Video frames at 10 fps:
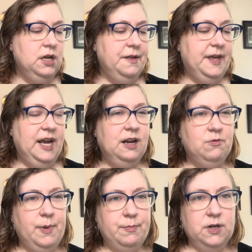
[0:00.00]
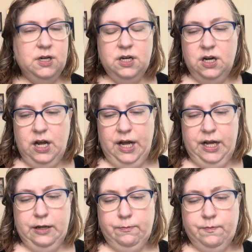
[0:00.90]
that I can remember.
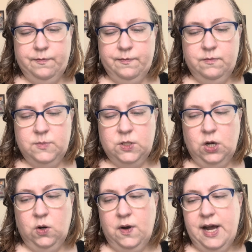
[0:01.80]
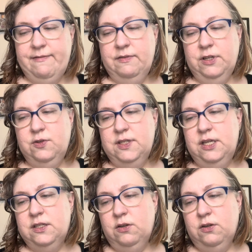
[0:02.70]
So I've never used these.